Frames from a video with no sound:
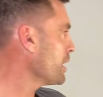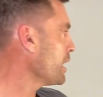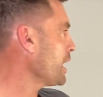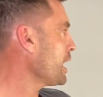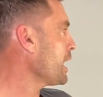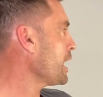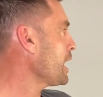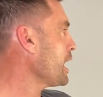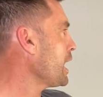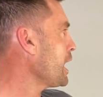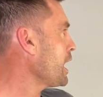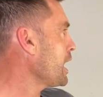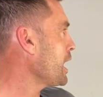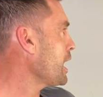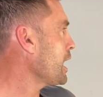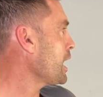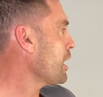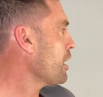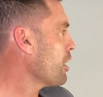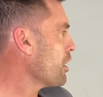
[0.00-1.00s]

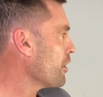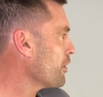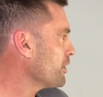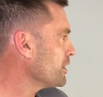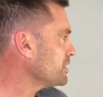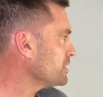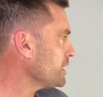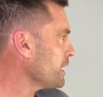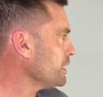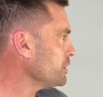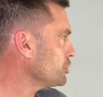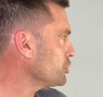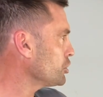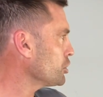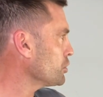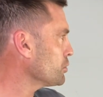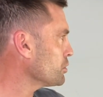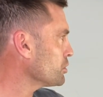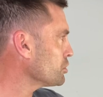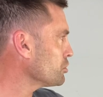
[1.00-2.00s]
Uh, the stage
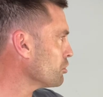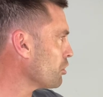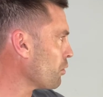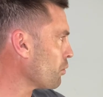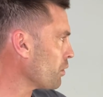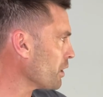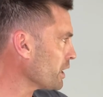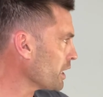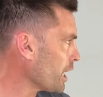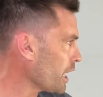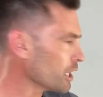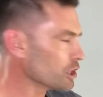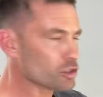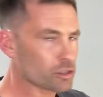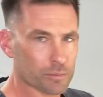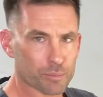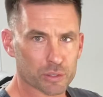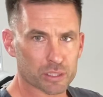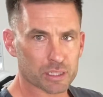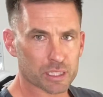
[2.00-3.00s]
two is not
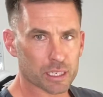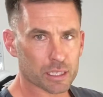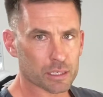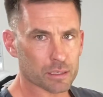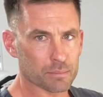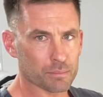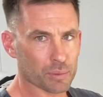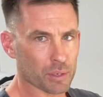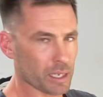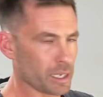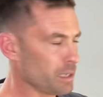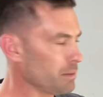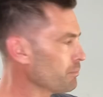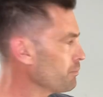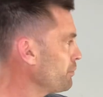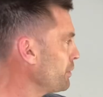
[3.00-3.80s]
100% complete,